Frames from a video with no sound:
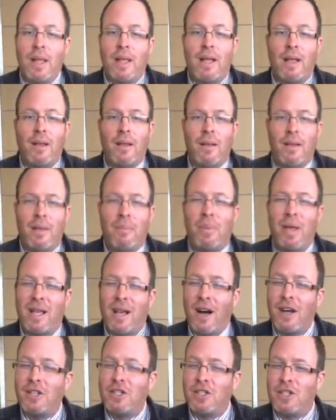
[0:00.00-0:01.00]
Be- yeah.
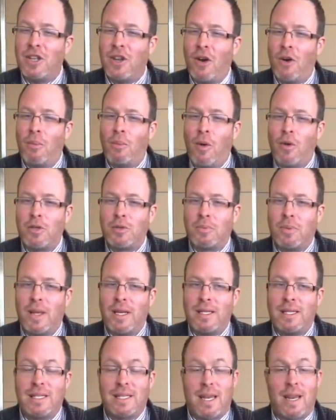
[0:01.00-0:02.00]
Because, you know, most
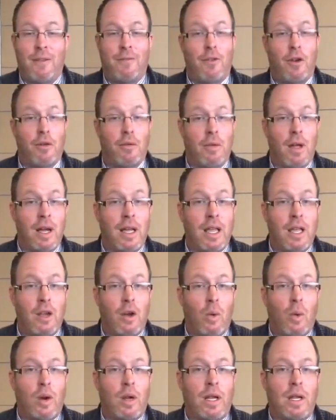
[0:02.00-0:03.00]
places, and if you're lucky,
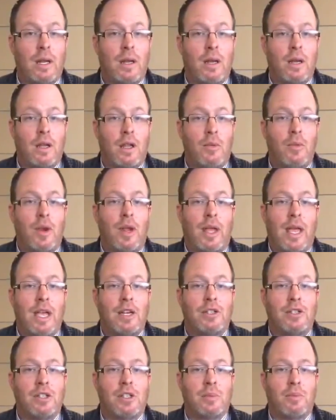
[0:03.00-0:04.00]
you're working in the
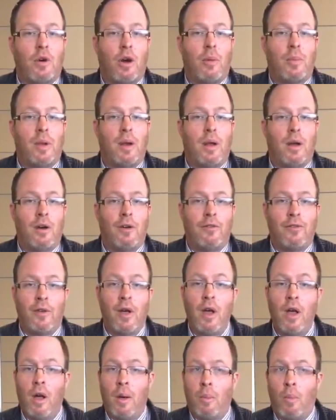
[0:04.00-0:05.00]
communications department of
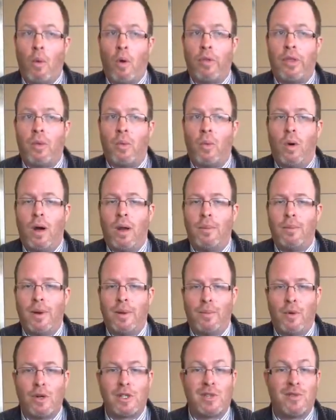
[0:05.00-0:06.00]
more than one,
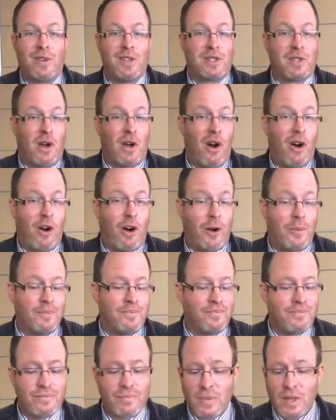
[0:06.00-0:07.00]
but most of us aren't.
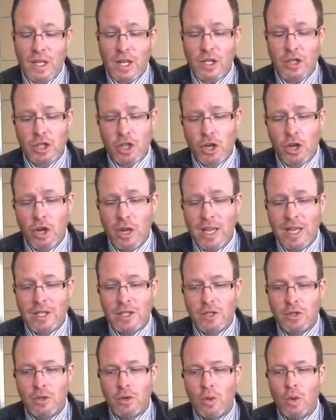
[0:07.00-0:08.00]
So you
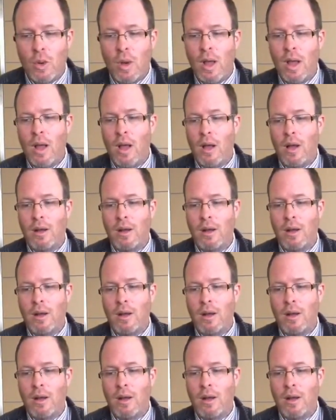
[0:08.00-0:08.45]
need to